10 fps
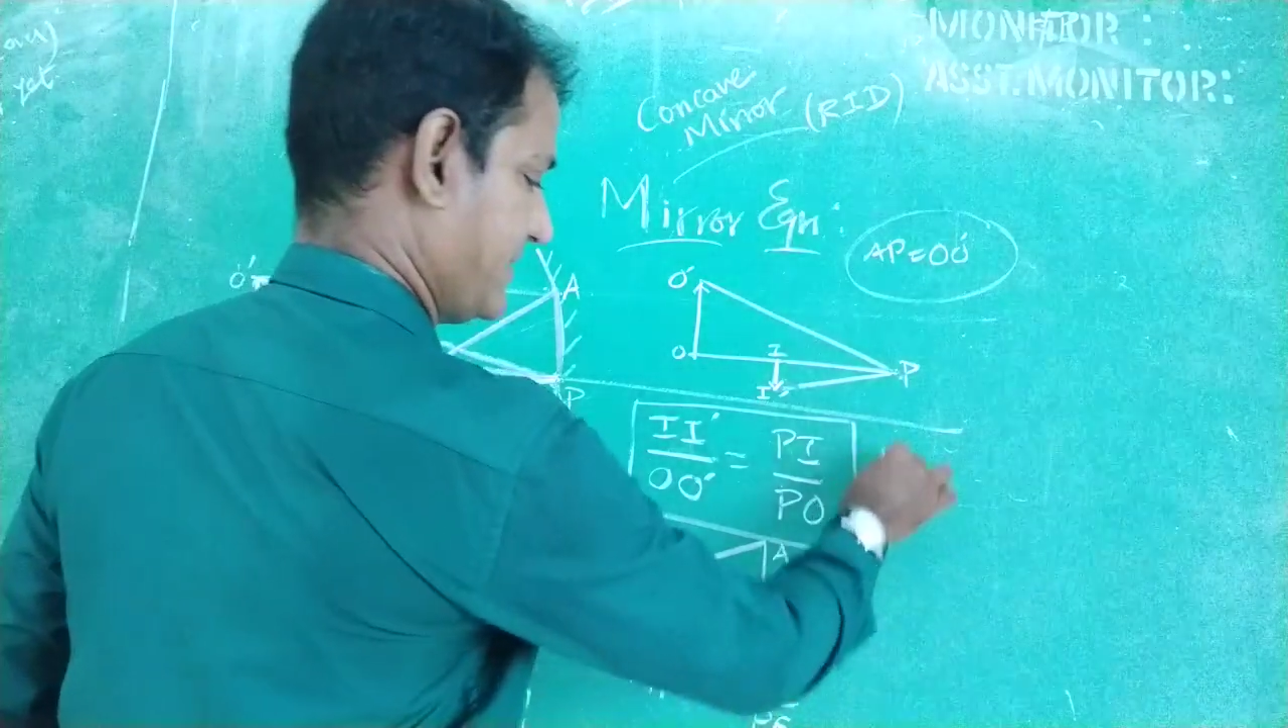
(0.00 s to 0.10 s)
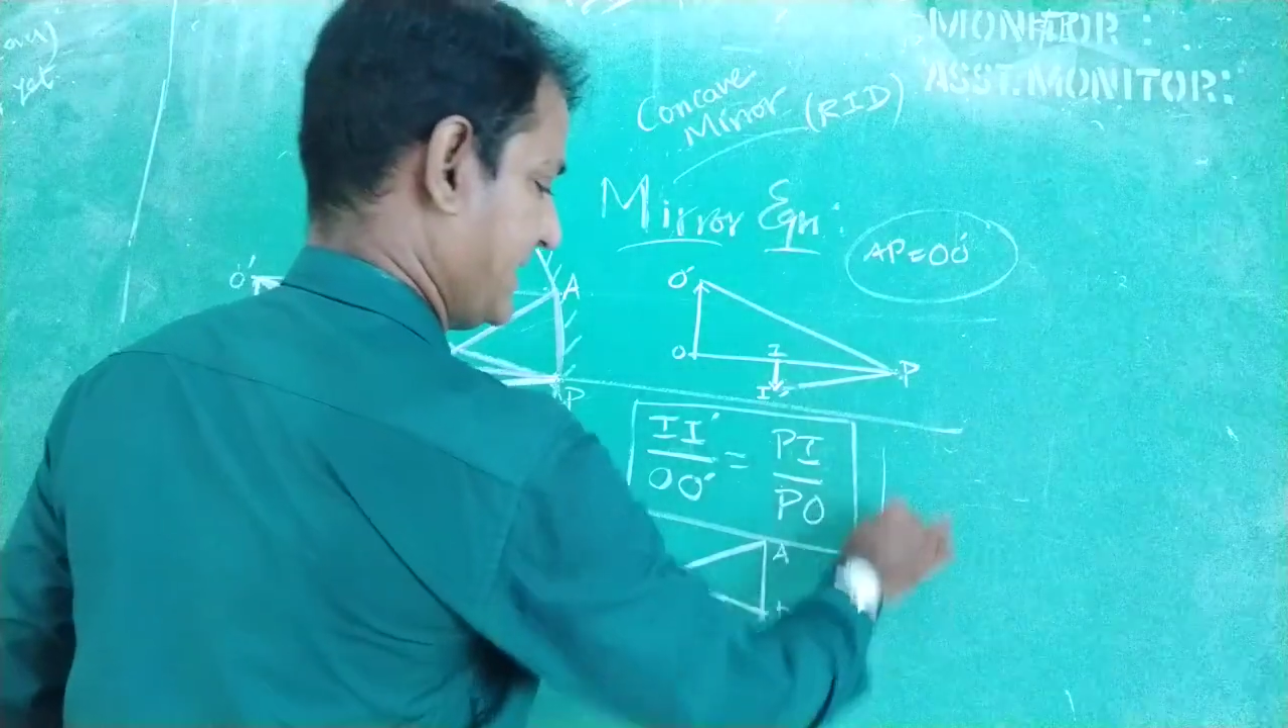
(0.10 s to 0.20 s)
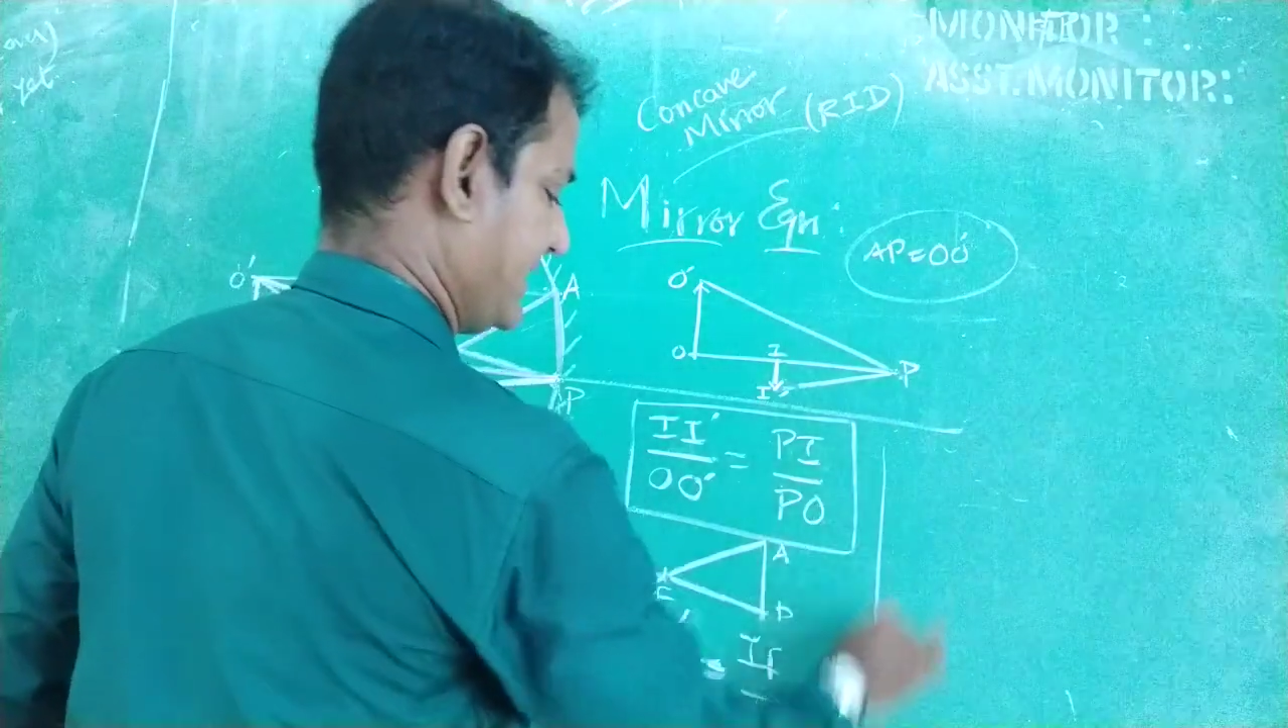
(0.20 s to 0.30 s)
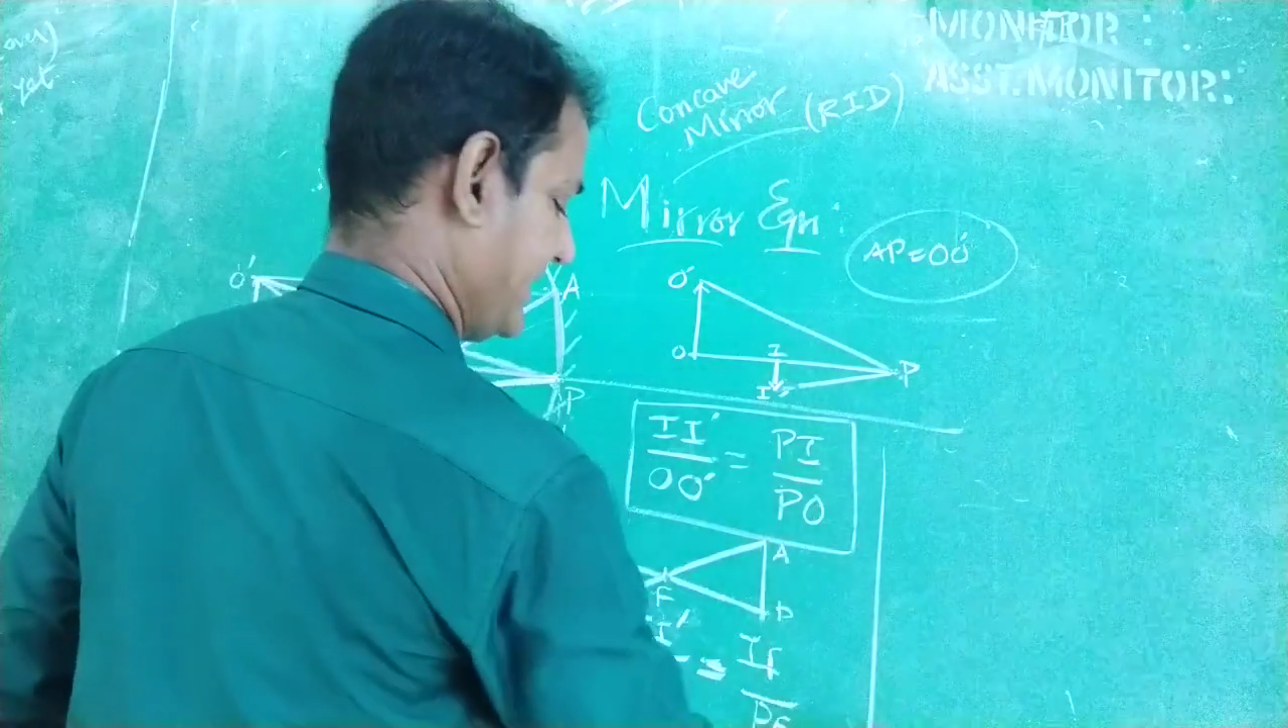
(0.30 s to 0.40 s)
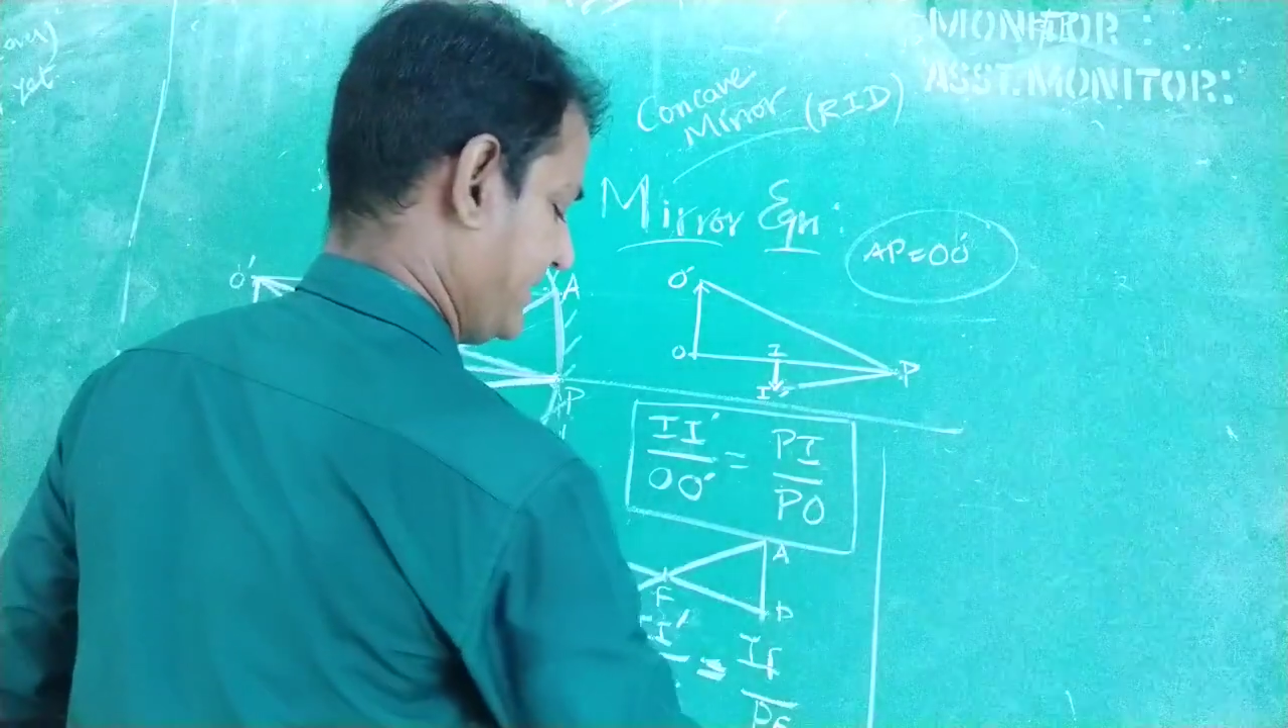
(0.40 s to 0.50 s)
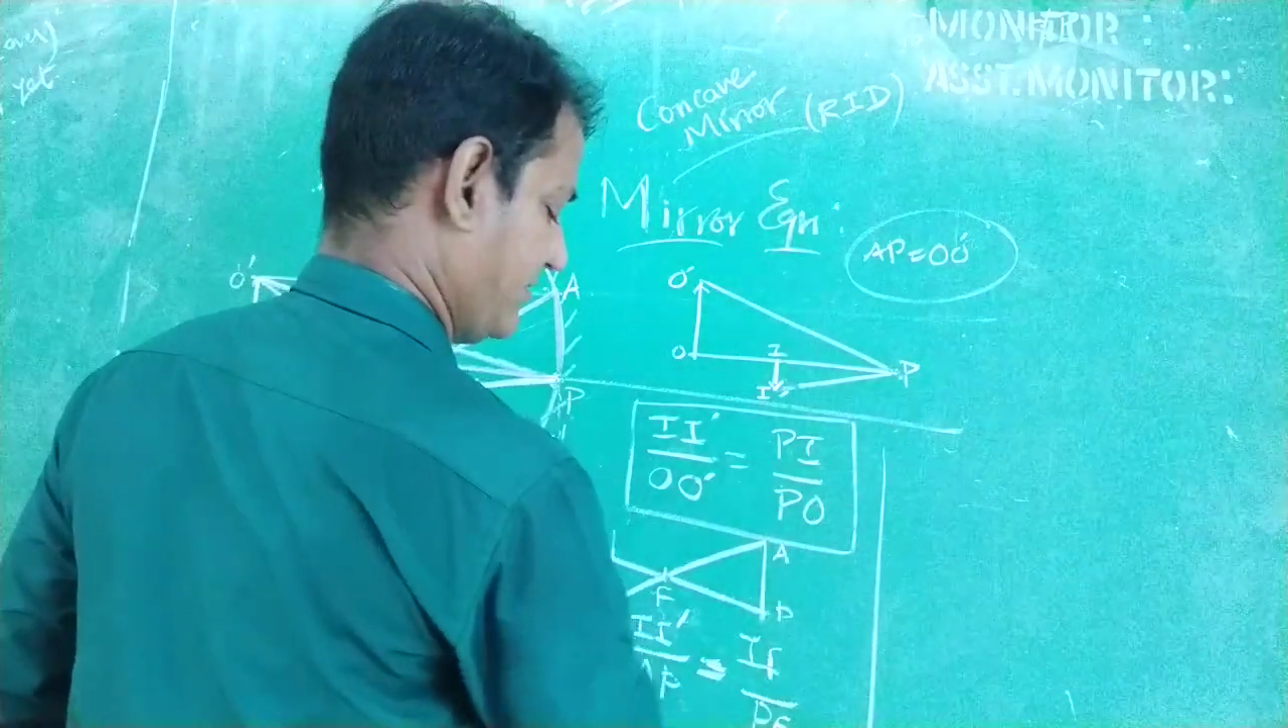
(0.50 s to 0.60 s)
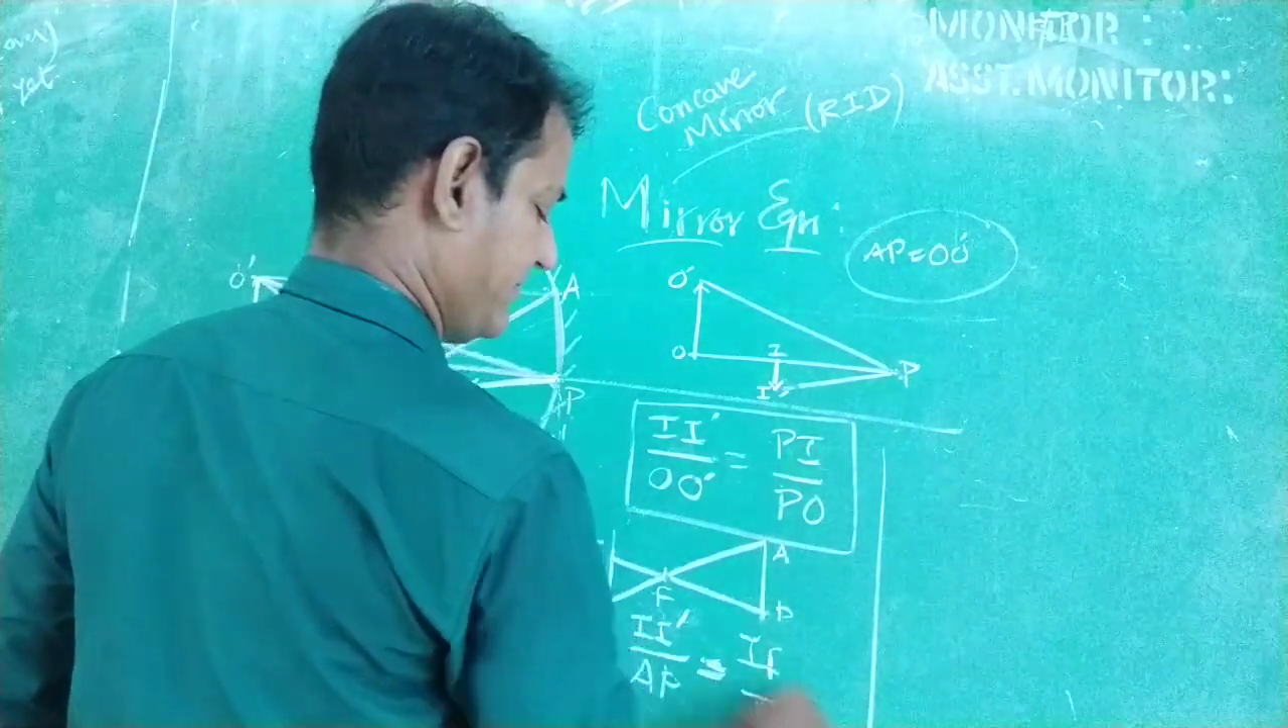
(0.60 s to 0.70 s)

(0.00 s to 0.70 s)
Again,